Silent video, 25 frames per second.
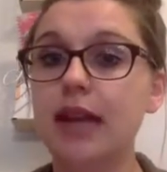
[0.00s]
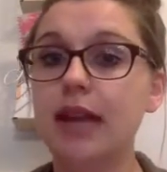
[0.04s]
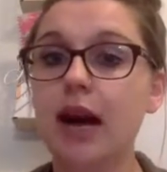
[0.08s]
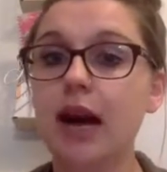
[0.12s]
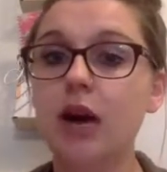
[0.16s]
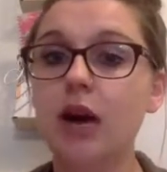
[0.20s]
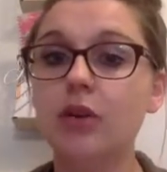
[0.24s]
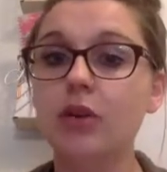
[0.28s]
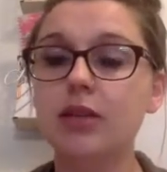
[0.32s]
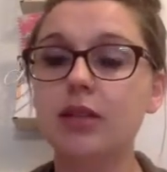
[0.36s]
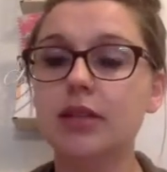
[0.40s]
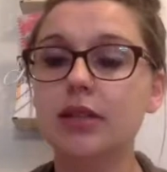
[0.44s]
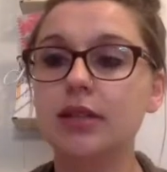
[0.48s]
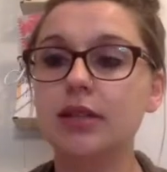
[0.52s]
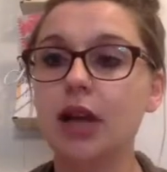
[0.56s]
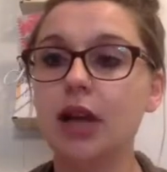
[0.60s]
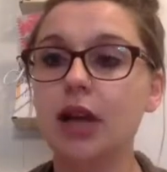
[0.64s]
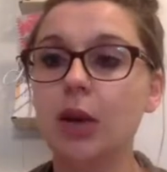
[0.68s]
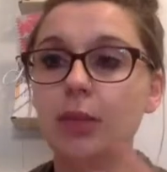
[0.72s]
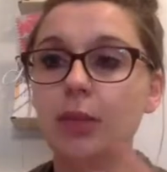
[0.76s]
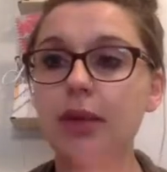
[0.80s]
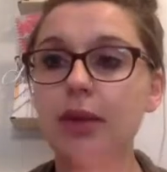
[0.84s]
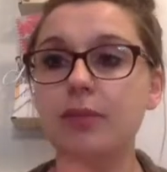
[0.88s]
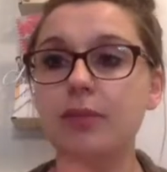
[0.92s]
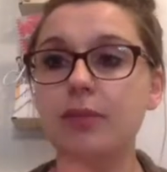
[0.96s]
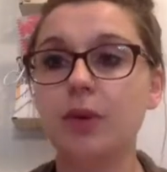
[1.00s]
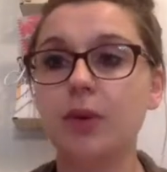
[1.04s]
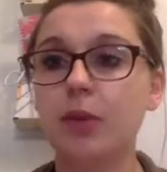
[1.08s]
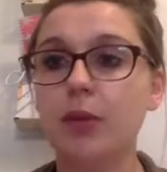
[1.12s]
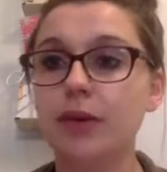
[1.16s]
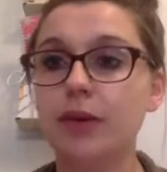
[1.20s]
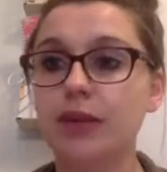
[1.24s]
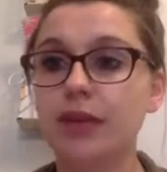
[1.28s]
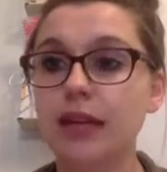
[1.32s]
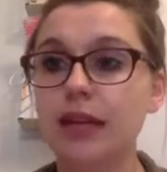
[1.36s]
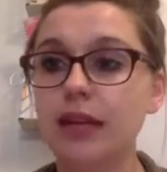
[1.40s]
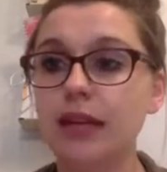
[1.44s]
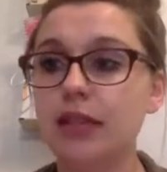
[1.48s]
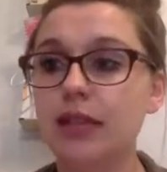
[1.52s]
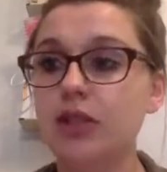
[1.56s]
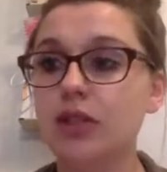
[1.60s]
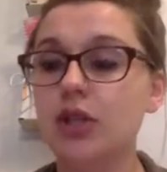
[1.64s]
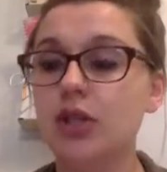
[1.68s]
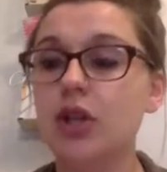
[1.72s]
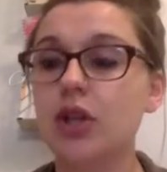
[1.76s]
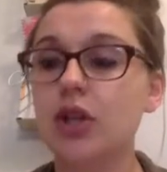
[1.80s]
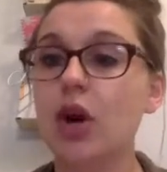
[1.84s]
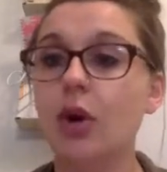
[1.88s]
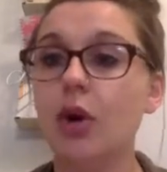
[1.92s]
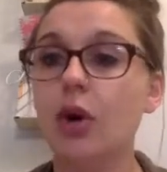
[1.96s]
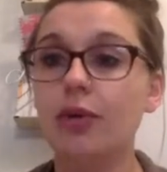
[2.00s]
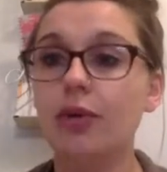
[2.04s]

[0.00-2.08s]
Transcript: out to tell people what they need to know.